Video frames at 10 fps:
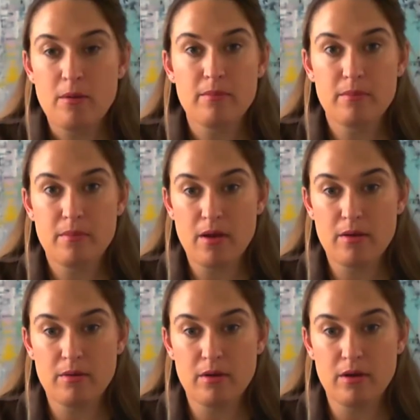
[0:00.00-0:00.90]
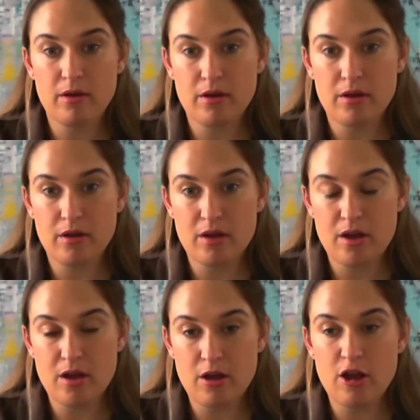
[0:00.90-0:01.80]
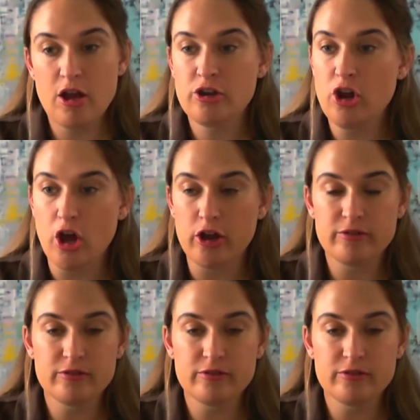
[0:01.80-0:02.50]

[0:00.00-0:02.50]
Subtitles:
matter depending on which state you're in or territory?